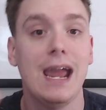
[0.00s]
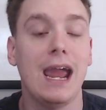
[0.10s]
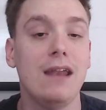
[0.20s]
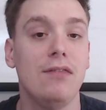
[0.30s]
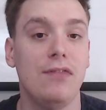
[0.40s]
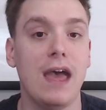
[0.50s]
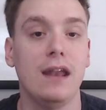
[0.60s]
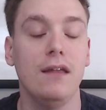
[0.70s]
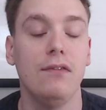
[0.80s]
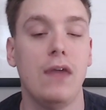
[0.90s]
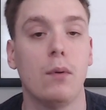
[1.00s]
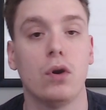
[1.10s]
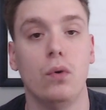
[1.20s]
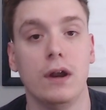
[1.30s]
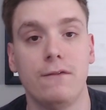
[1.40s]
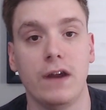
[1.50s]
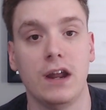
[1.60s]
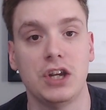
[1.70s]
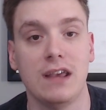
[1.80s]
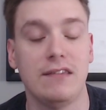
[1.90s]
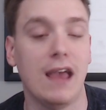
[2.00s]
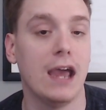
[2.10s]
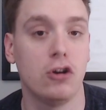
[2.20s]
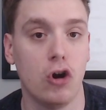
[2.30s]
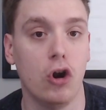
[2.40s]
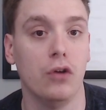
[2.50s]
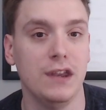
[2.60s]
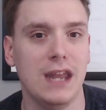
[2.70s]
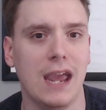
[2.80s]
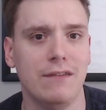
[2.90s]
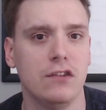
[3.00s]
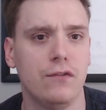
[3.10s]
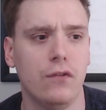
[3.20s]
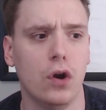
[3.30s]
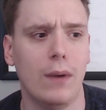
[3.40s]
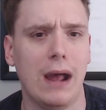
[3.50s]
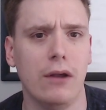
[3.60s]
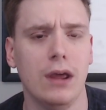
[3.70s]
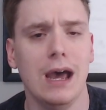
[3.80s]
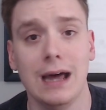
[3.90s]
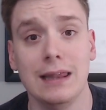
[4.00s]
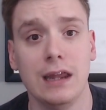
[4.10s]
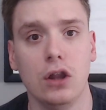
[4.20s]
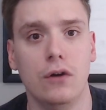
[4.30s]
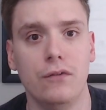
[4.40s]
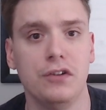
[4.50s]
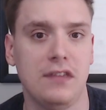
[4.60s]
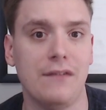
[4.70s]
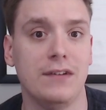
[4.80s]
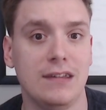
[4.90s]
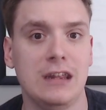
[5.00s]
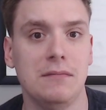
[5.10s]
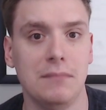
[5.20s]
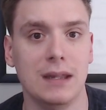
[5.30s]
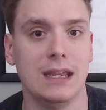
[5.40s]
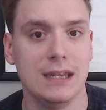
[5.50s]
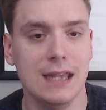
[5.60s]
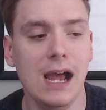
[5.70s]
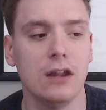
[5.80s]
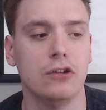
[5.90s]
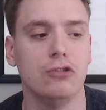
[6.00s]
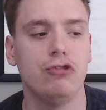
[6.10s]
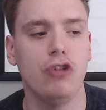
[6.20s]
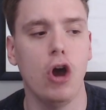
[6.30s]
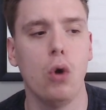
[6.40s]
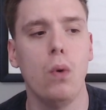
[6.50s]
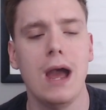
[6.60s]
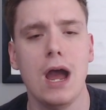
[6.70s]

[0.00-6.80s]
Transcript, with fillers: and then they were going to franchise tag Carlton Davis for around a little over seventeen million dollars. So,